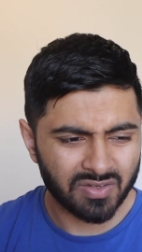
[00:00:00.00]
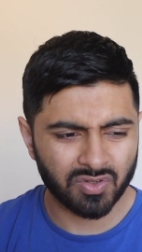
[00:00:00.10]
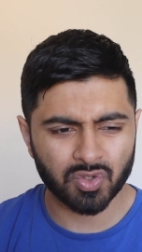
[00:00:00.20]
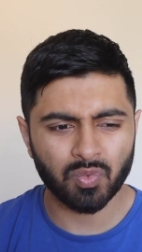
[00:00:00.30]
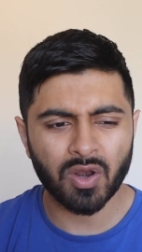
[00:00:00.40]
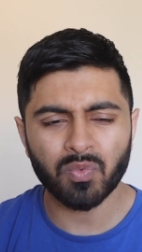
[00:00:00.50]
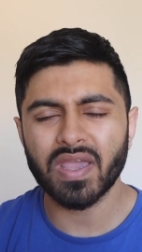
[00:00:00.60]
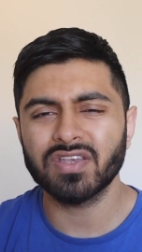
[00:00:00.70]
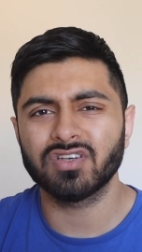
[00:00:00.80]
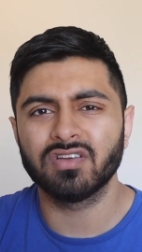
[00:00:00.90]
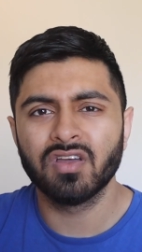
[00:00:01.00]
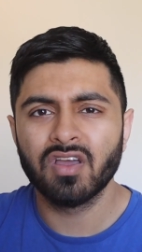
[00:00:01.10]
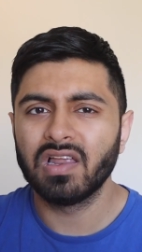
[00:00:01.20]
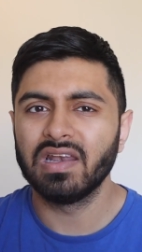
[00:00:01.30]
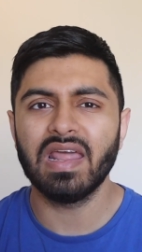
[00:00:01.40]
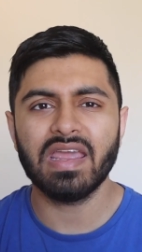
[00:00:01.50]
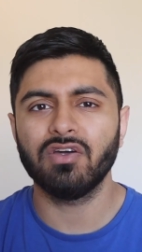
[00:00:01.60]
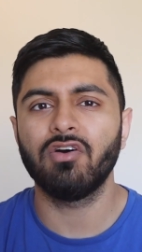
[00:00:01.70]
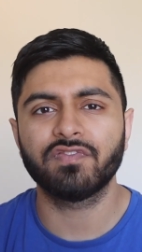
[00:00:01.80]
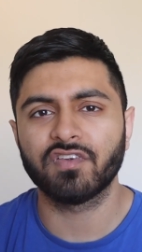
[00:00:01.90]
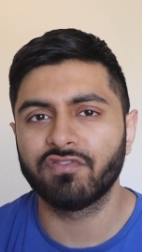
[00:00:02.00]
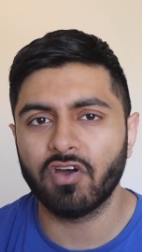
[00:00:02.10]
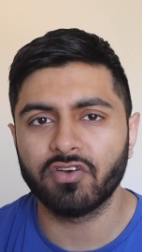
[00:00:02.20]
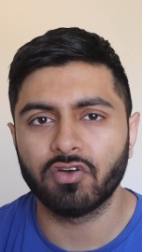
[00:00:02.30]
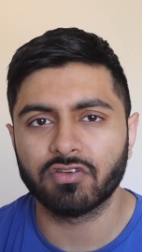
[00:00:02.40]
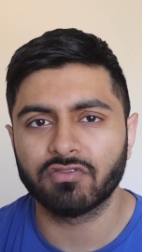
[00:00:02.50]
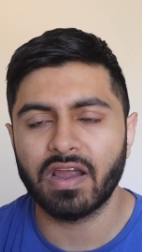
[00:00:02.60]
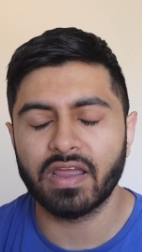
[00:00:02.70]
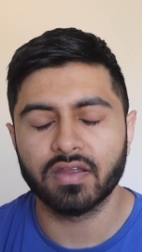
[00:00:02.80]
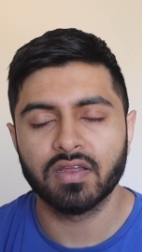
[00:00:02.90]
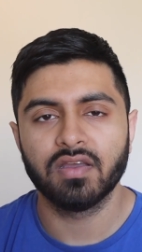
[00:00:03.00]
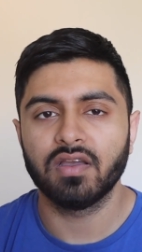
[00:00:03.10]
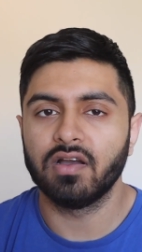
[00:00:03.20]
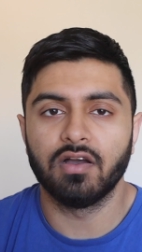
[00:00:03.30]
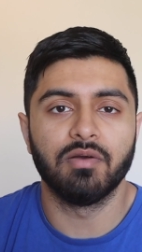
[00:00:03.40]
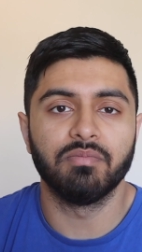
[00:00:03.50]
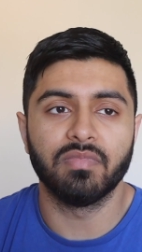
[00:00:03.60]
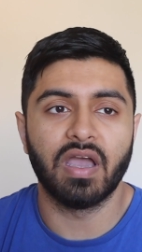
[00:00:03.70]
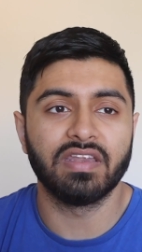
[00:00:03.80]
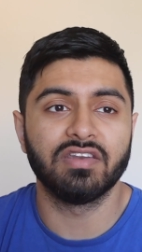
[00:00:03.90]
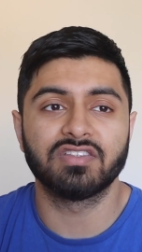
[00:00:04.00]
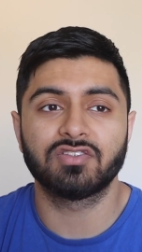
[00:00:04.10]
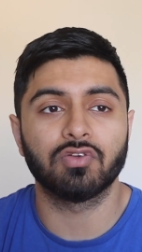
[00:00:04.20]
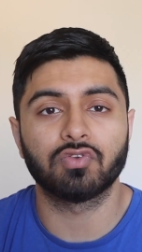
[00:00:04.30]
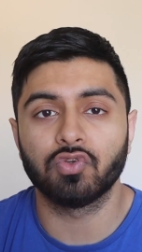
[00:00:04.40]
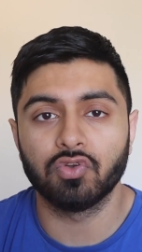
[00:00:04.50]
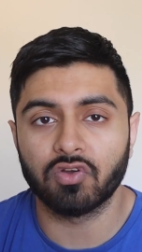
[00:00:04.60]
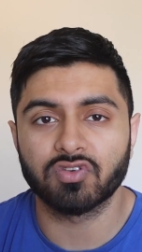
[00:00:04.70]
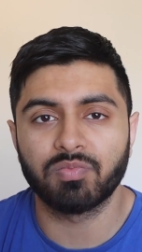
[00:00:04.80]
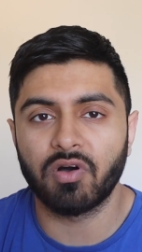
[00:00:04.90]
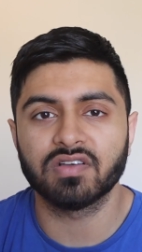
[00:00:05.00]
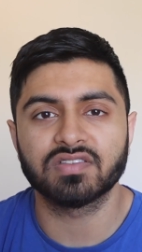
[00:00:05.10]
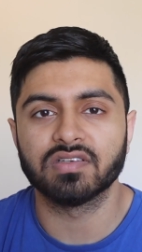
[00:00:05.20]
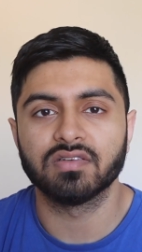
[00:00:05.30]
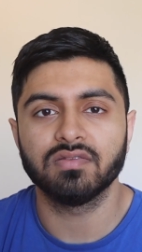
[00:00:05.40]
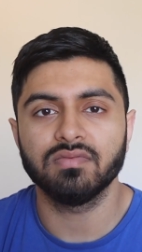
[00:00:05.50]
There was one where he should have laid it off to Werner on the right, and he just took too long to pass it.